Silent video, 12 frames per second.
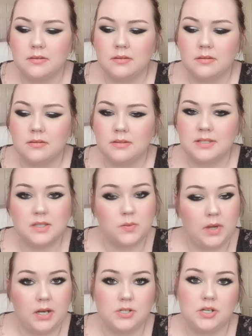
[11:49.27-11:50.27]
says, "We
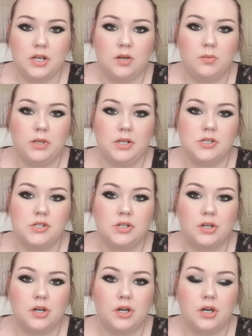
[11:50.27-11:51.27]
got to check your blood
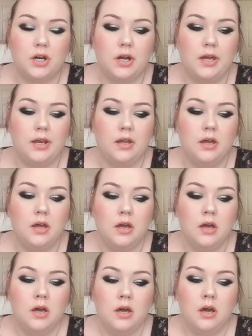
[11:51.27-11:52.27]
sugar." And
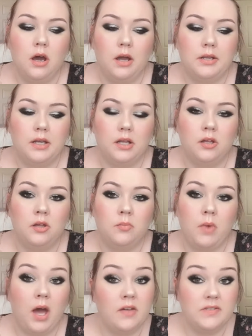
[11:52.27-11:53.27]
I tell him,
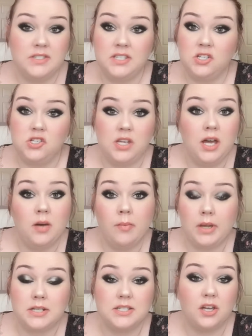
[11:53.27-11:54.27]
"I have a CGM. I
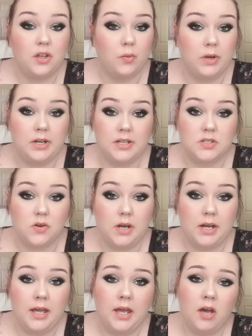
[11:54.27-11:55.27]
can tell you what it is right
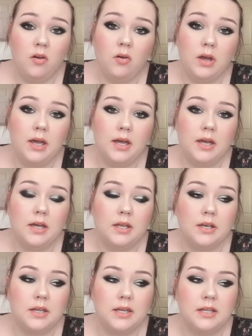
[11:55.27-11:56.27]
now."
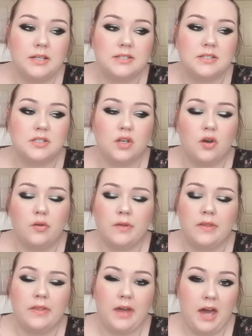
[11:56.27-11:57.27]
And he lets us know
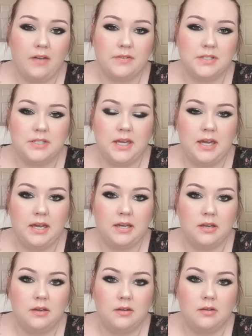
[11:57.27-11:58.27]
that they have to
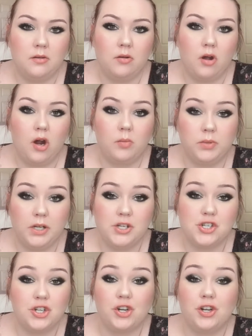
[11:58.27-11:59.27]
take our blood
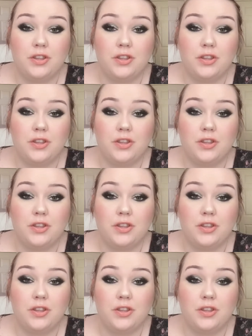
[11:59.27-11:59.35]
sugar